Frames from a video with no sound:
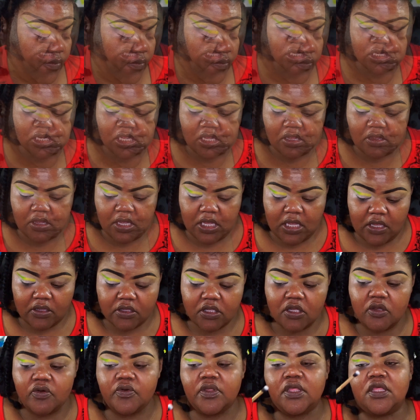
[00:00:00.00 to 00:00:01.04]
And now I'll
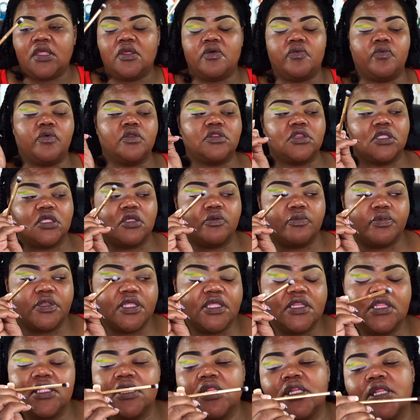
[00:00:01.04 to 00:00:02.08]
go in with a
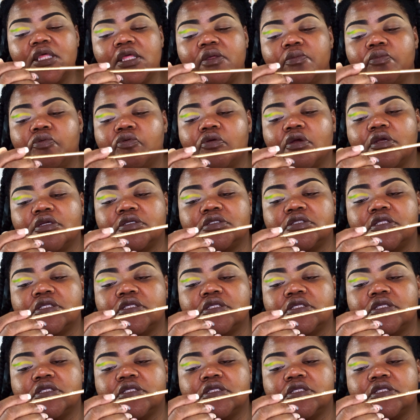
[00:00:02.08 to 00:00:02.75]
completely clean brush.